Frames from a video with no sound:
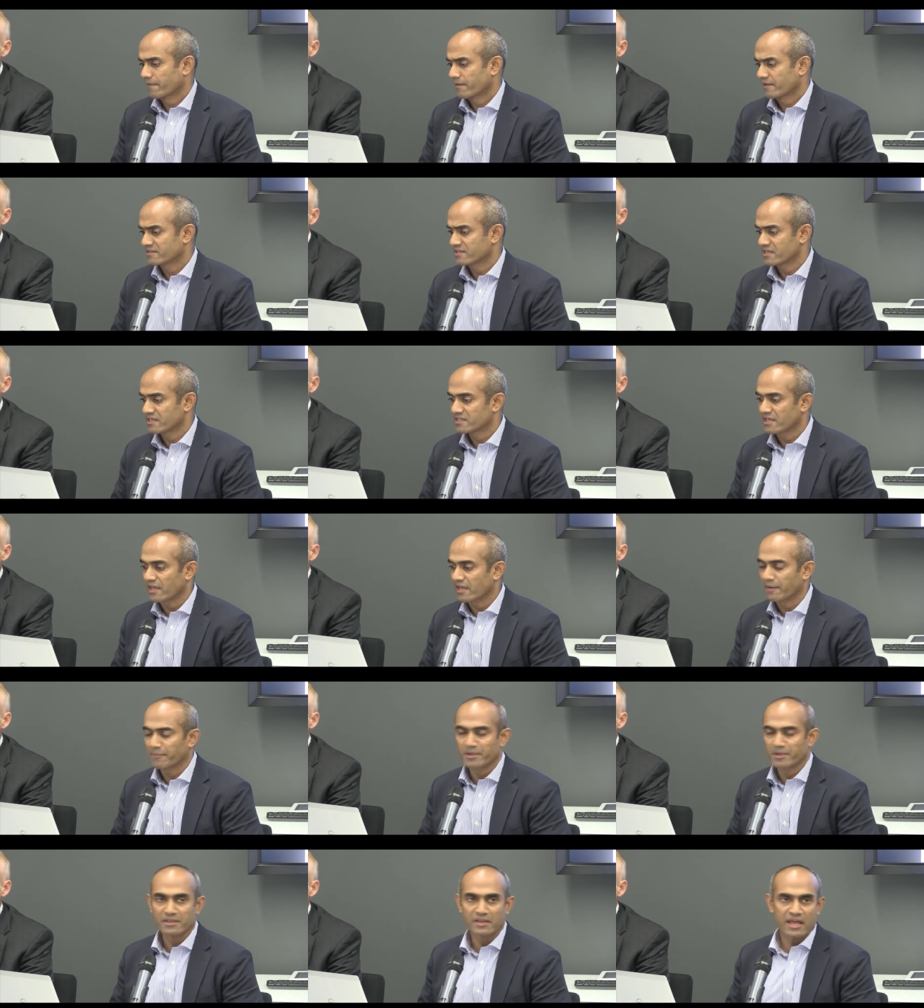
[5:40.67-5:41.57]
As I say, I
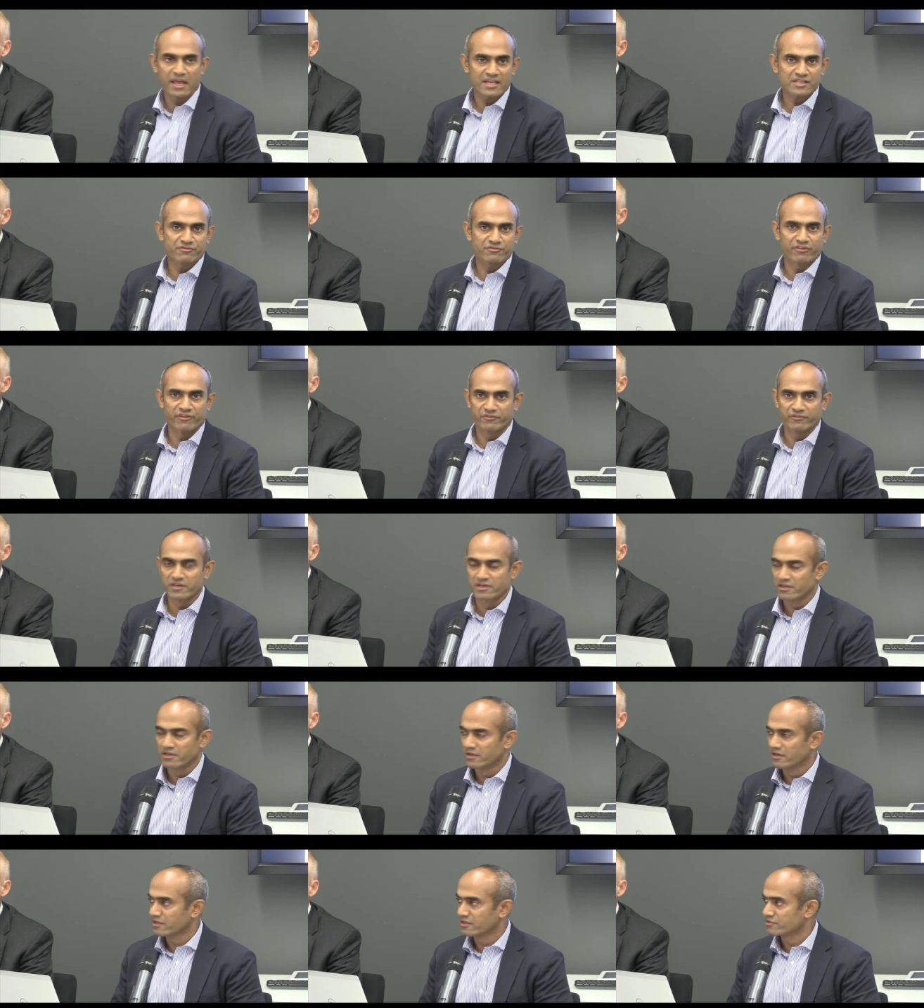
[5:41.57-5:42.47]
mean, the last fifty
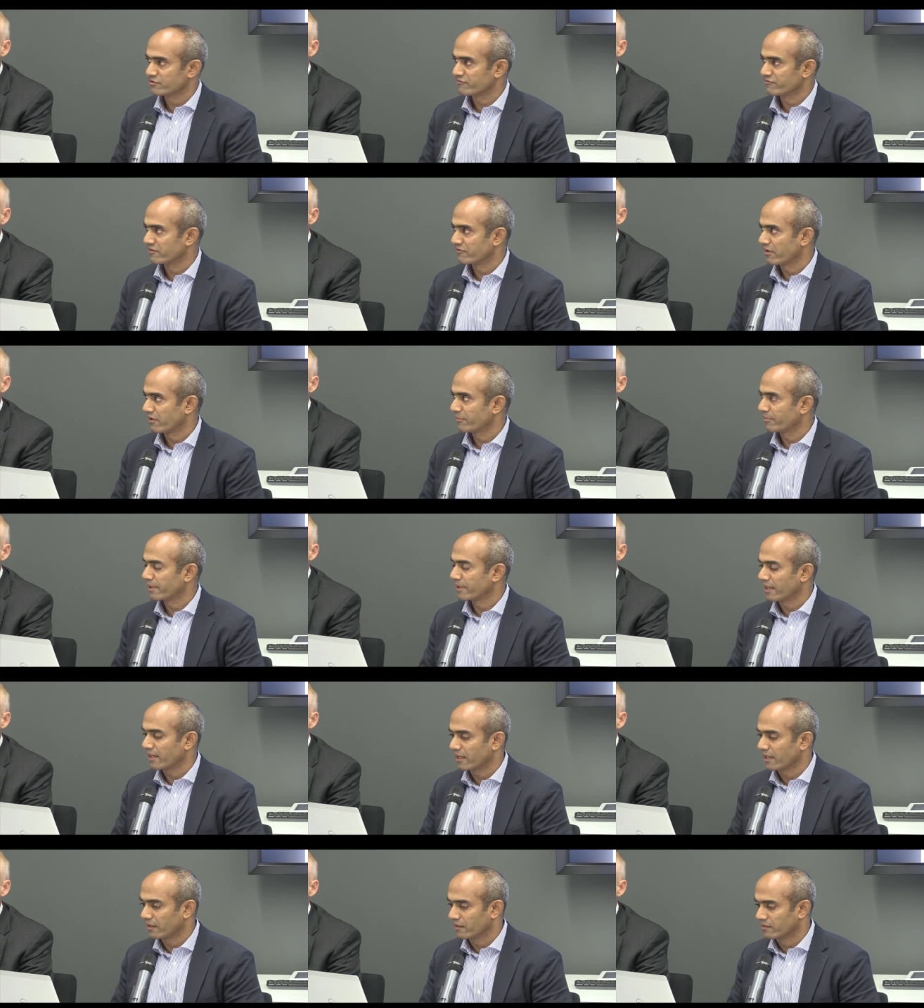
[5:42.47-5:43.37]
years of development
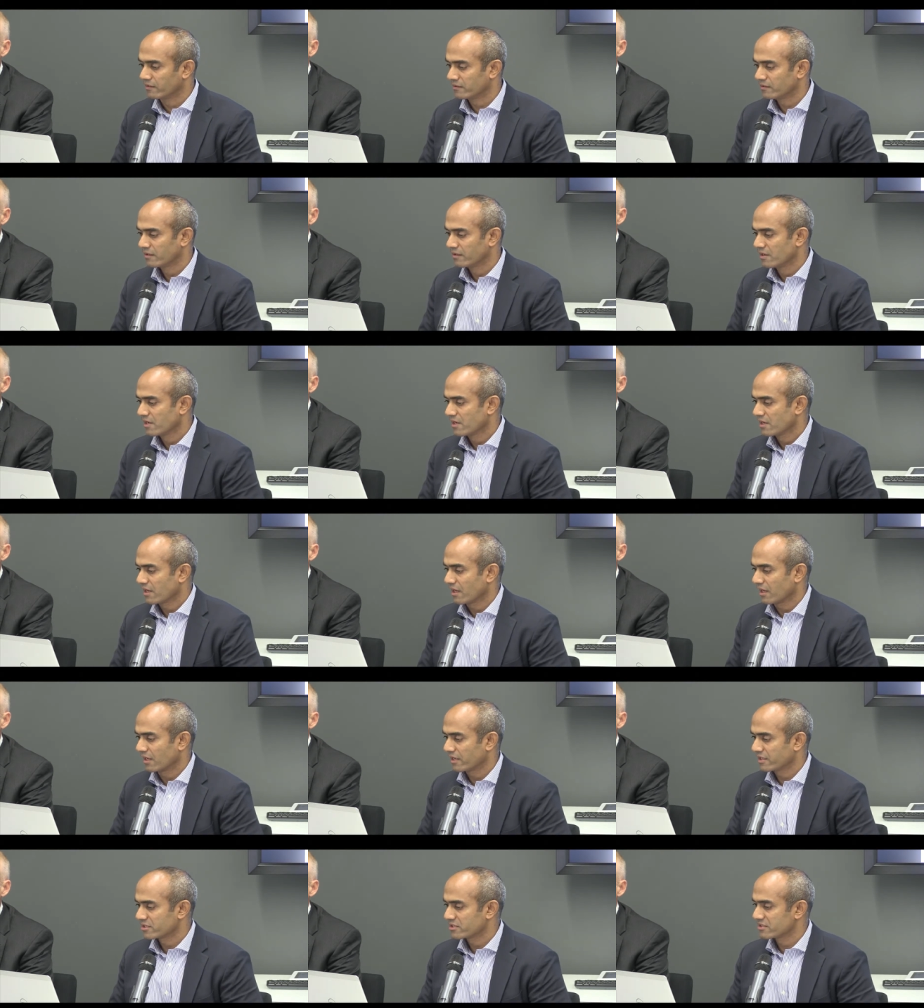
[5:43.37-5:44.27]
aid,
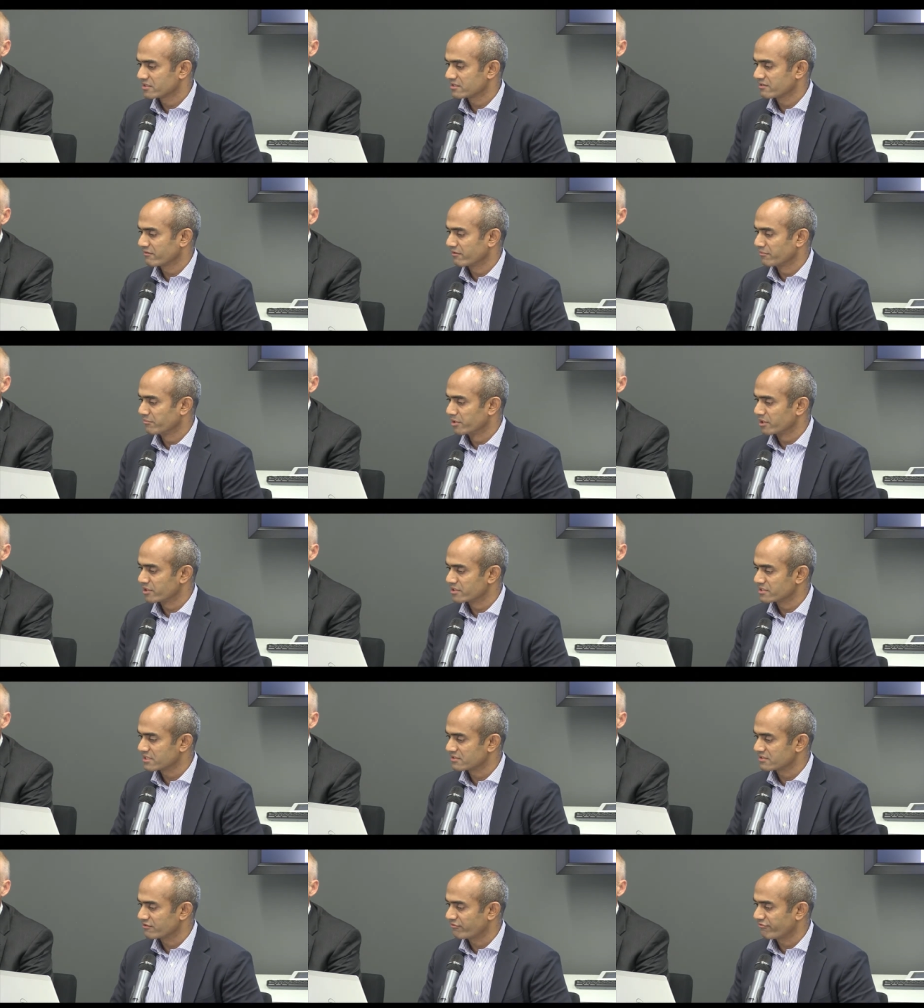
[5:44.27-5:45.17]
elections have emerged
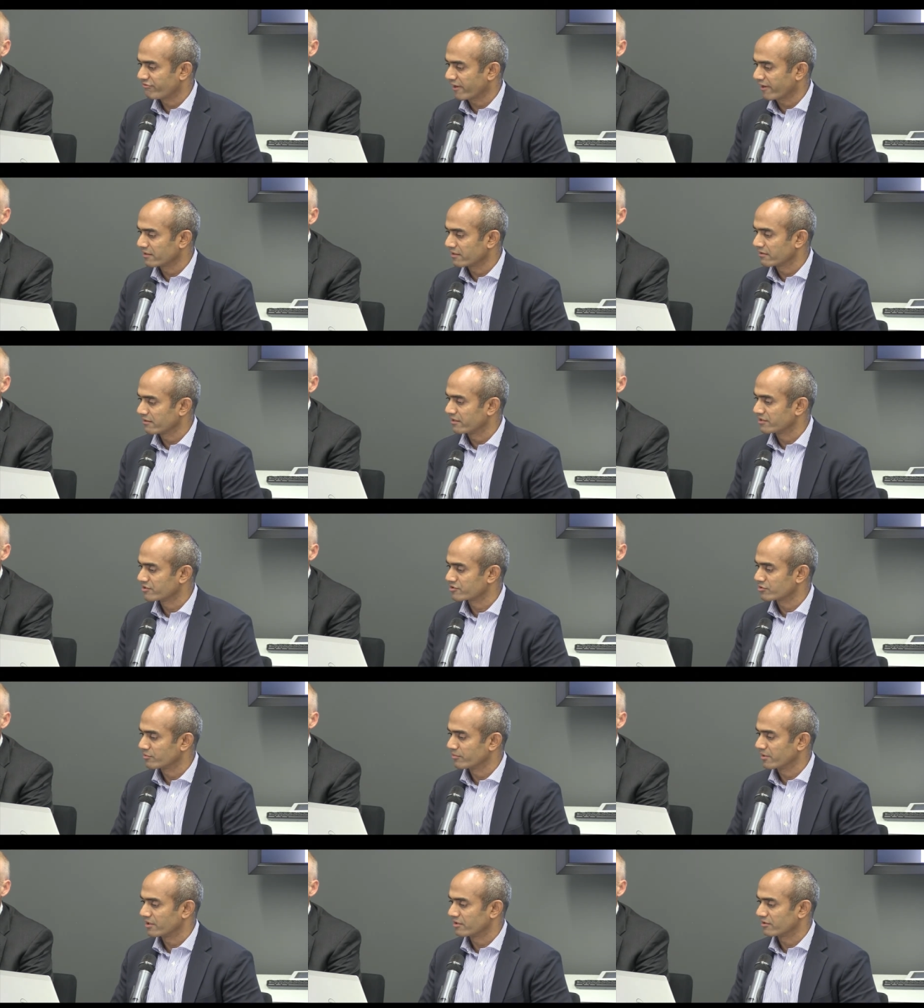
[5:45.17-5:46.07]
as a finer
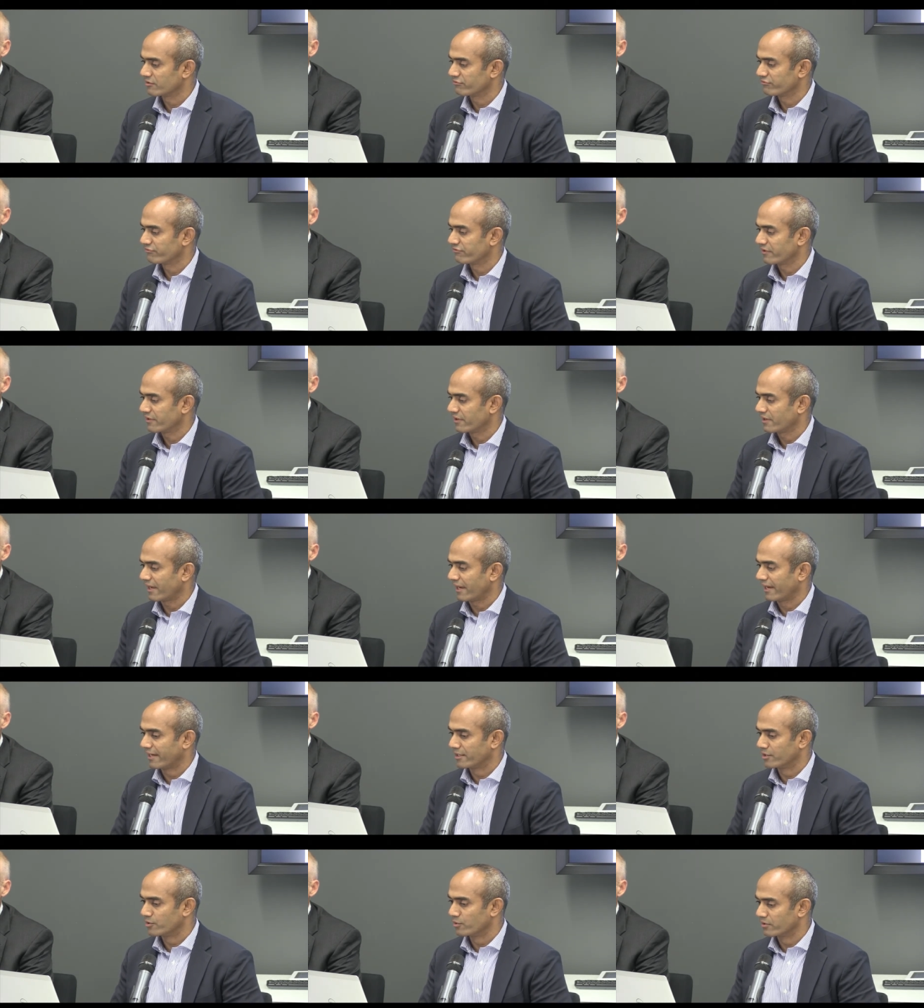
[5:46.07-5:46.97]
instrument of
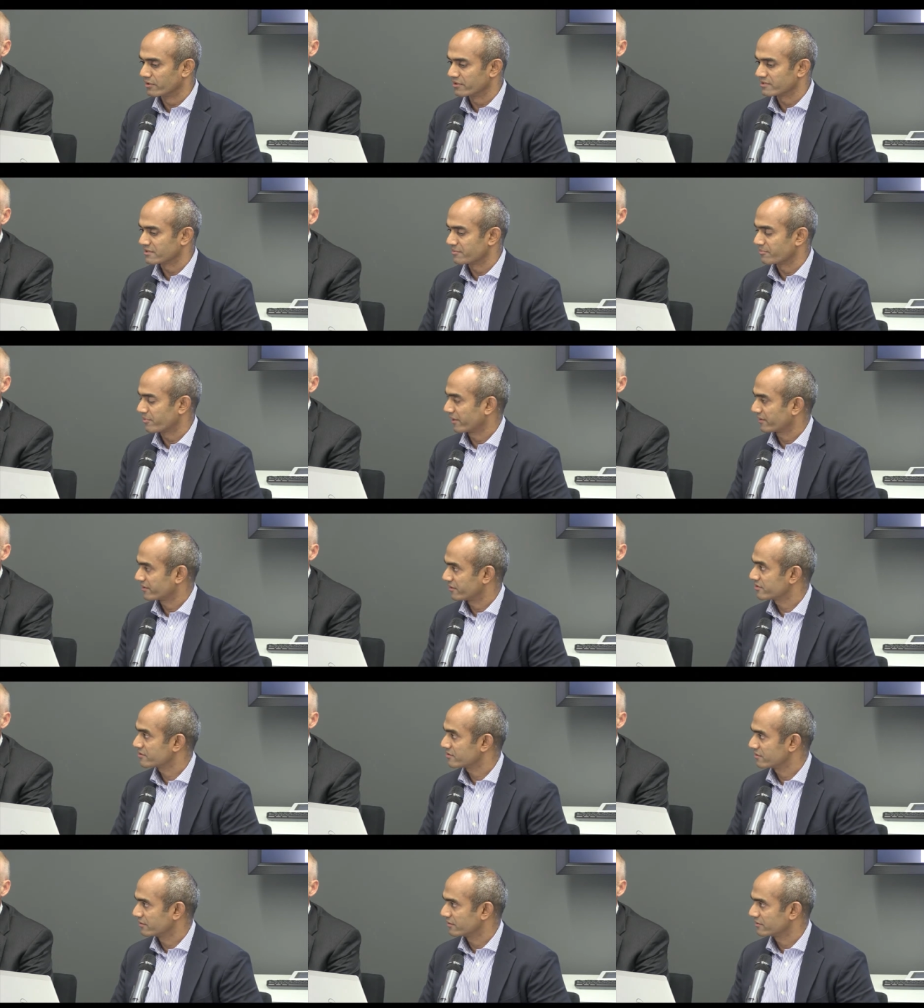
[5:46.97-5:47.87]
aid donors and
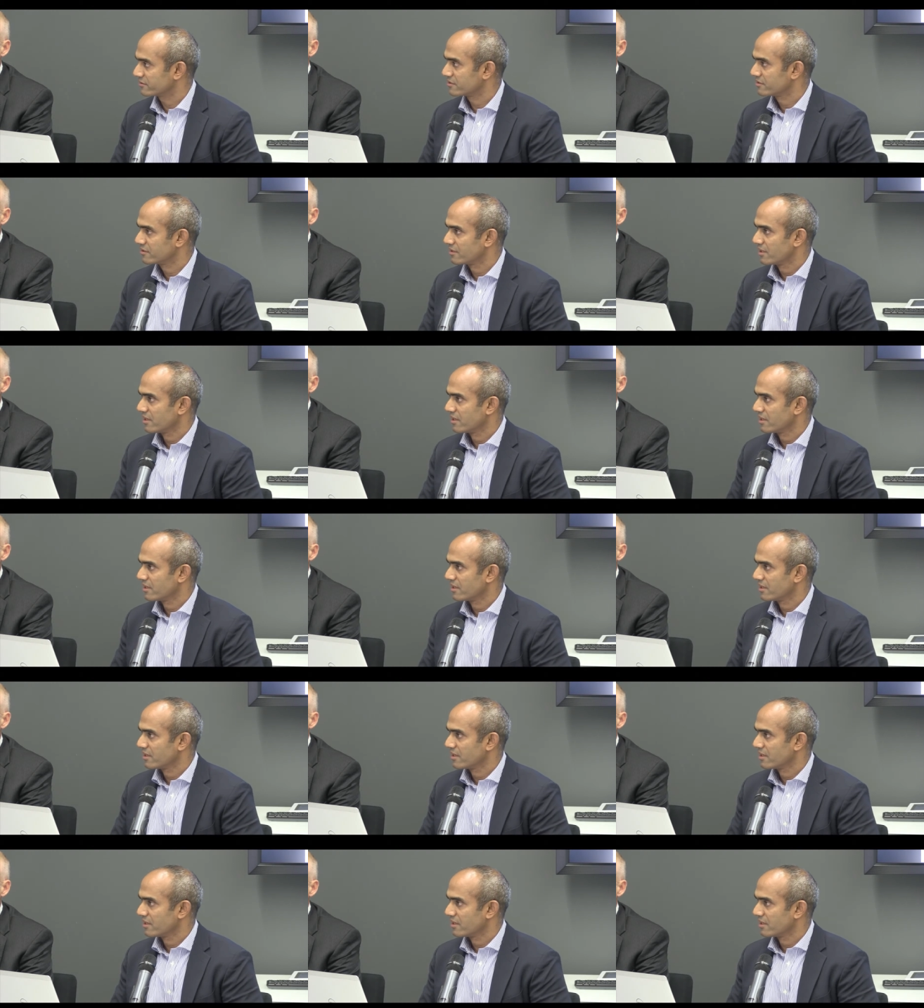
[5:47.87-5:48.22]
practitioners.